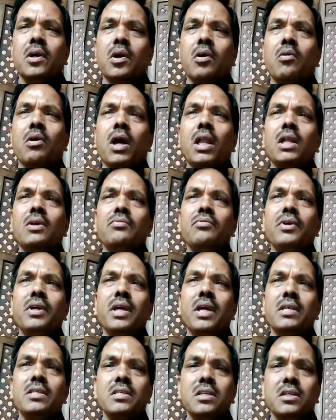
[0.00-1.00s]

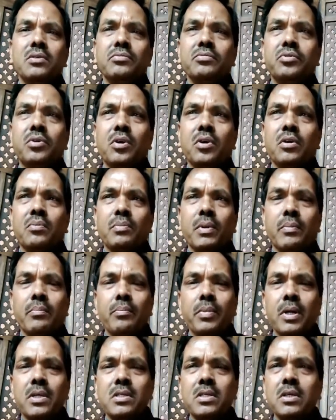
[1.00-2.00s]
qualification for
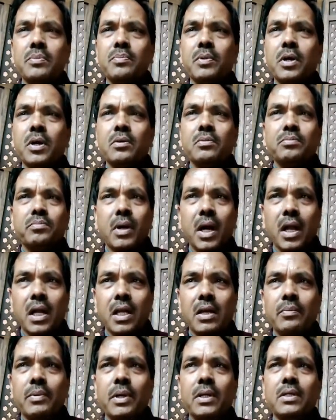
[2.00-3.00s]
membership of
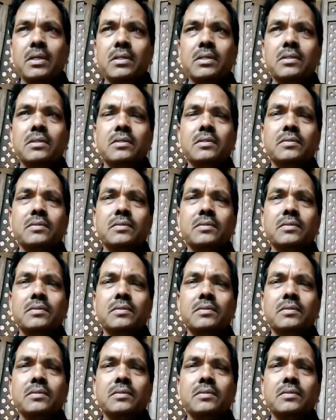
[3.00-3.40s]
Parliament,